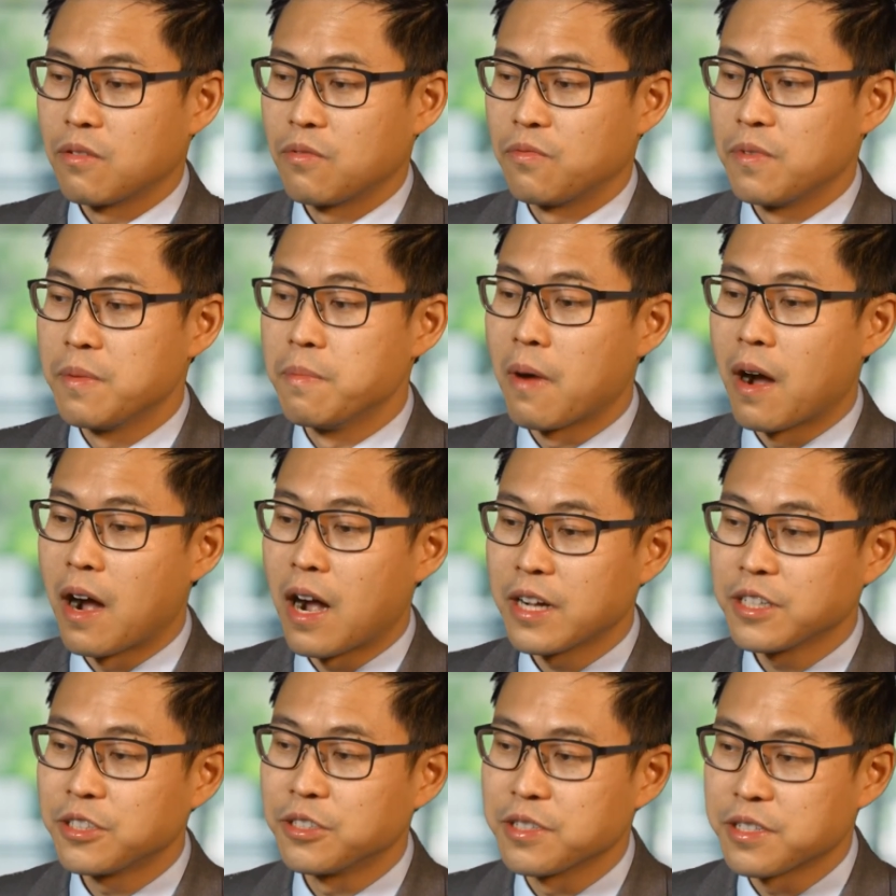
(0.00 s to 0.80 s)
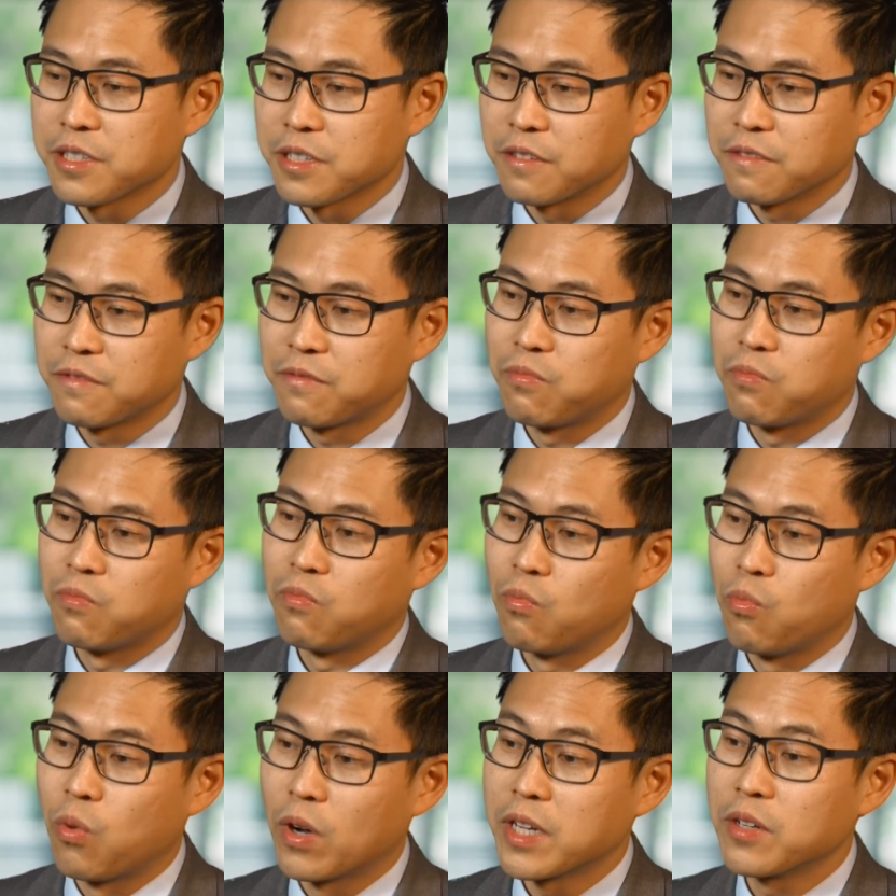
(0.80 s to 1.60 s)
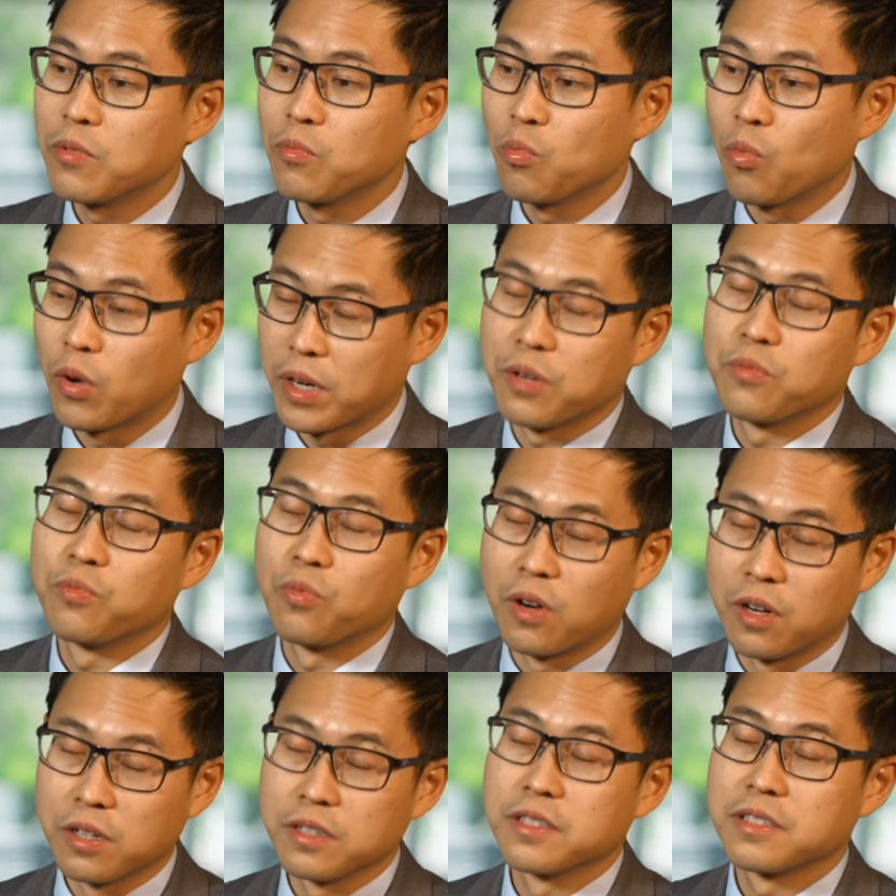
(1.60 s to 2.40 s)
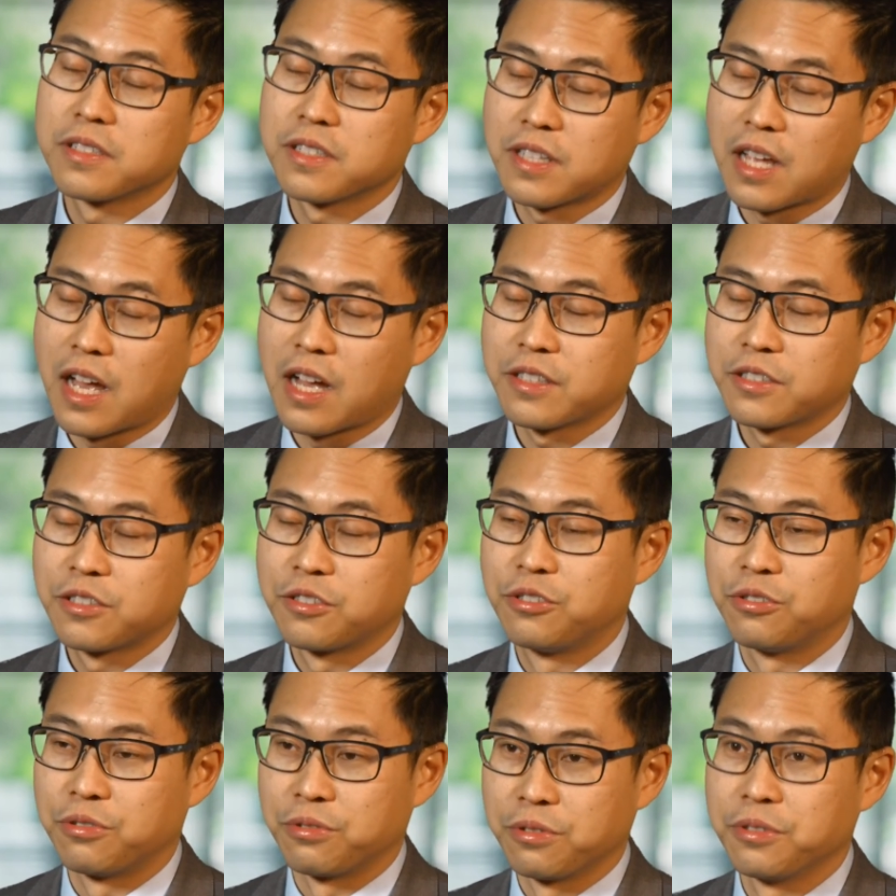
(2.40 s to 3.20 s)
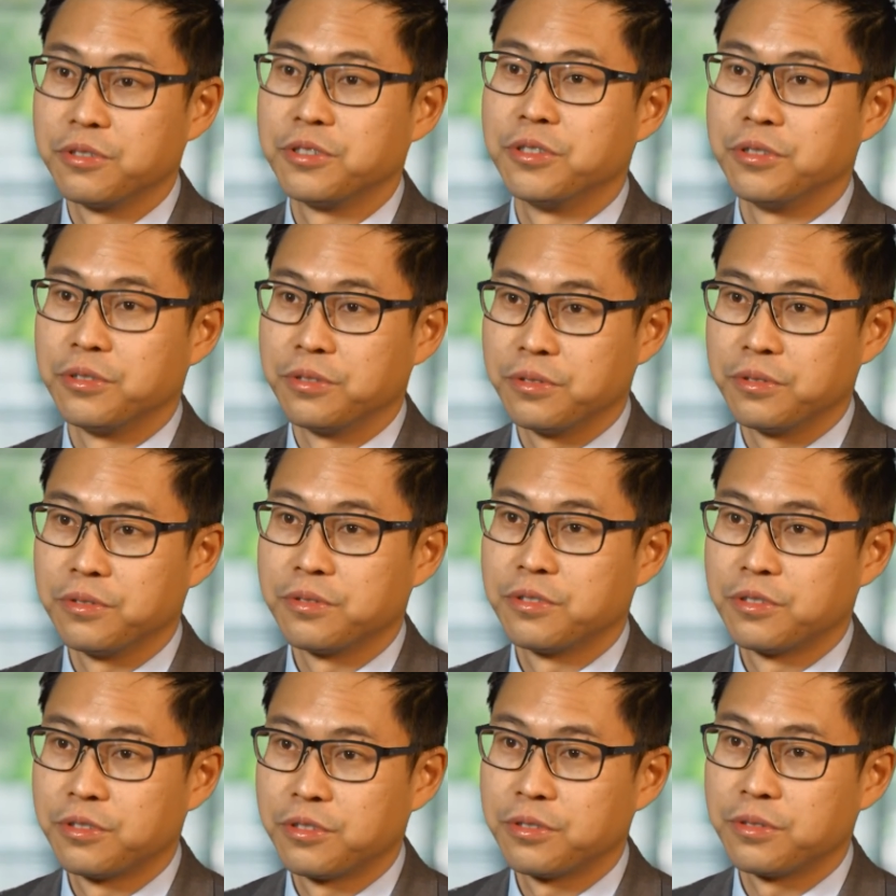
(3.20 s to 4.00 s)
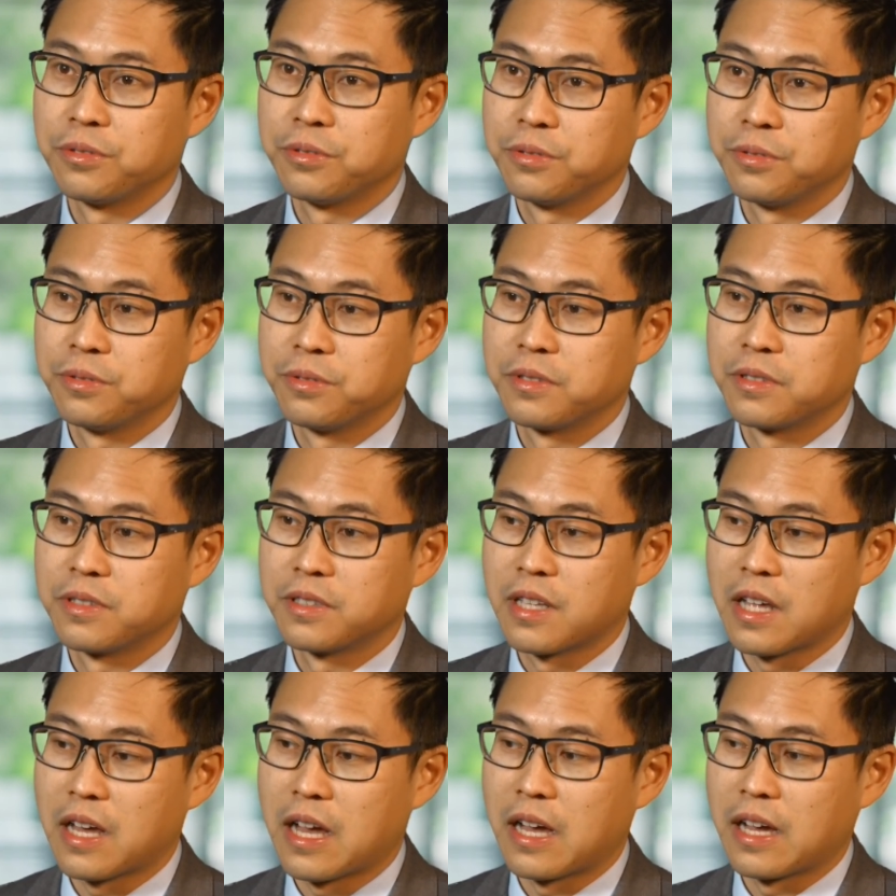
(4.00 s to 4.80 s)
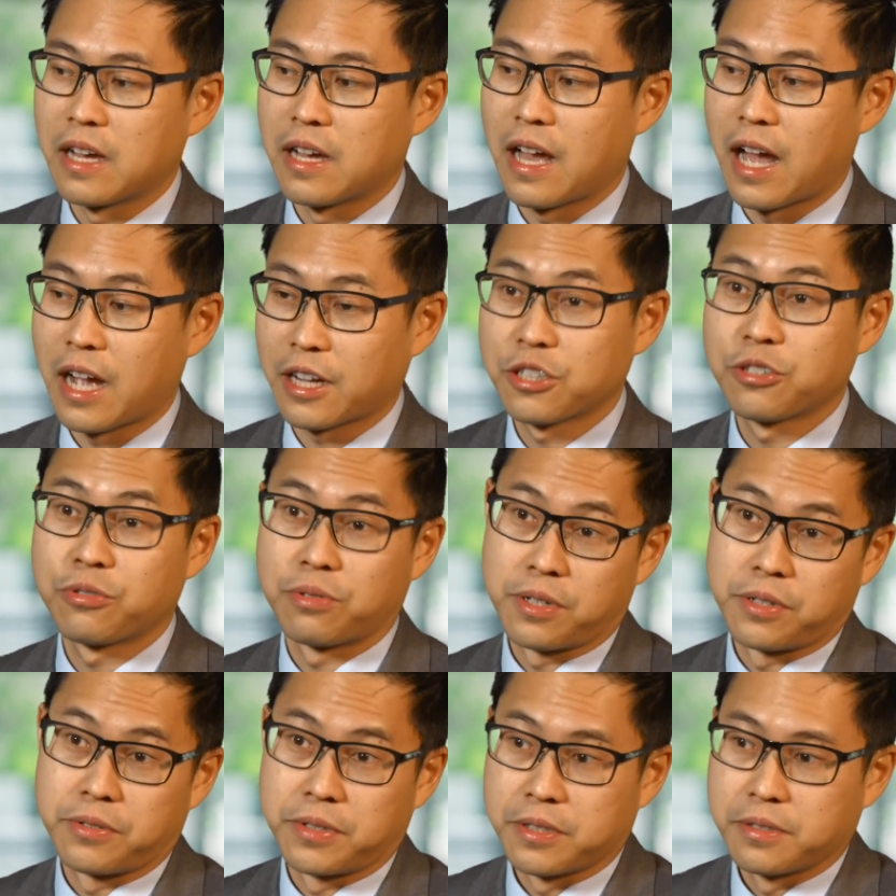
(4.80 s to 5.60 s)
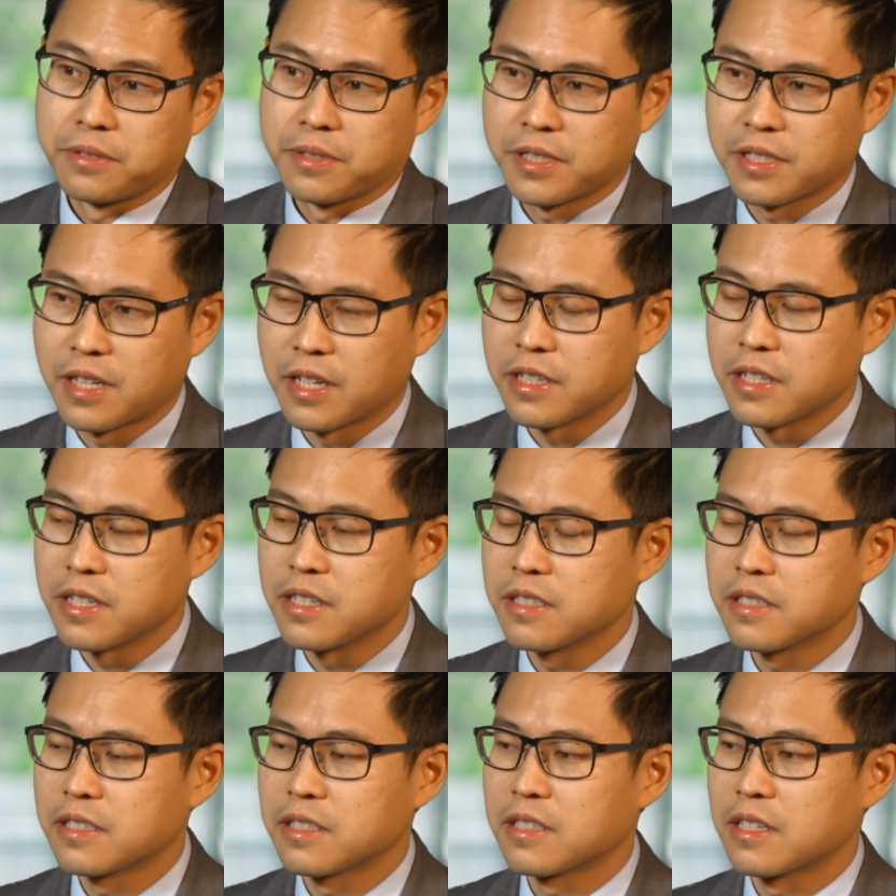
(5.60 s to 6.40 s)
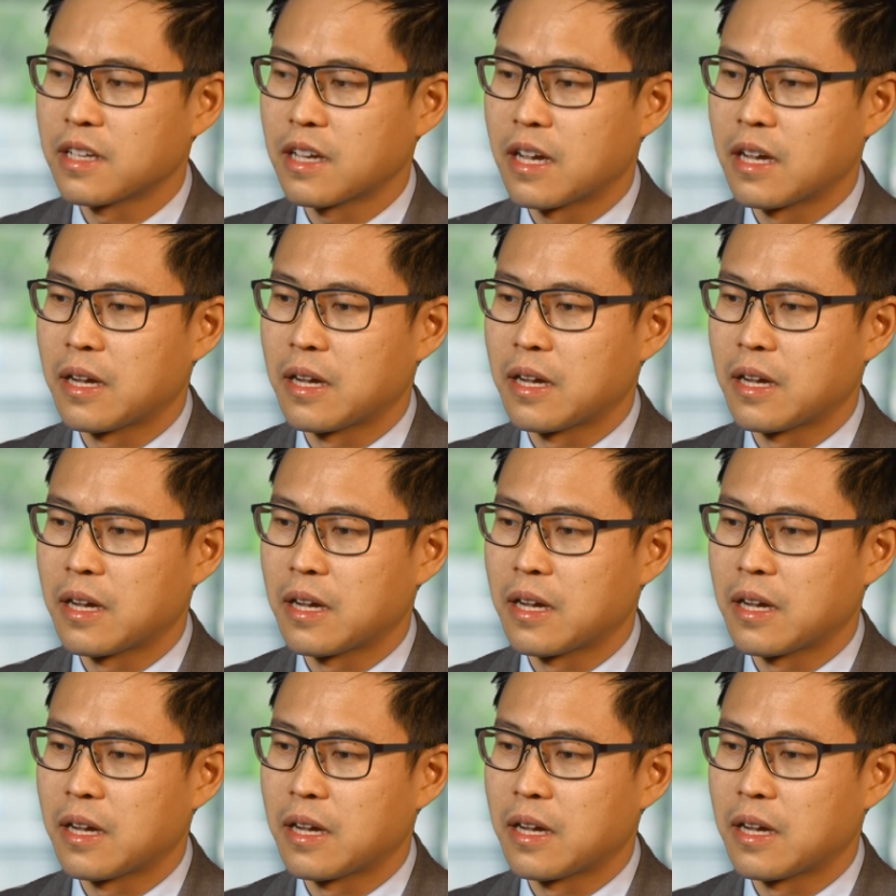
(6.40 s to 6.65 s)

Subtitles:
remind yourself what it was that drew you to actuarial studies.